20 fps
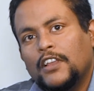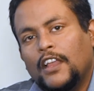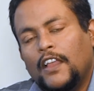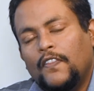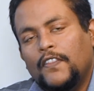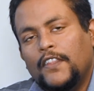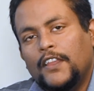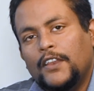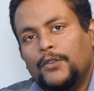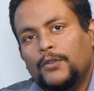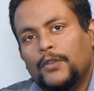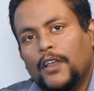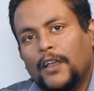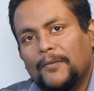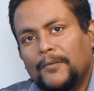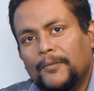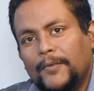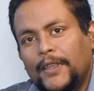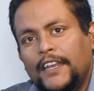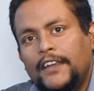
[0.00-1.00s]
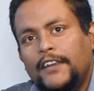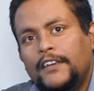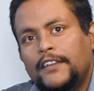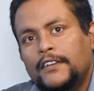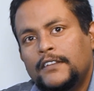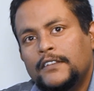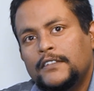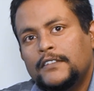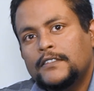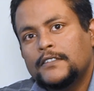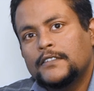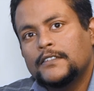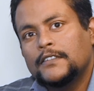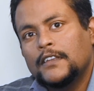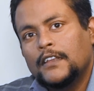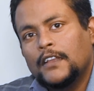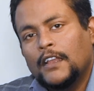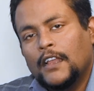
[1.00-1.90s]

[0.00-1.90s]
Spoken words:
and then you have maintenance,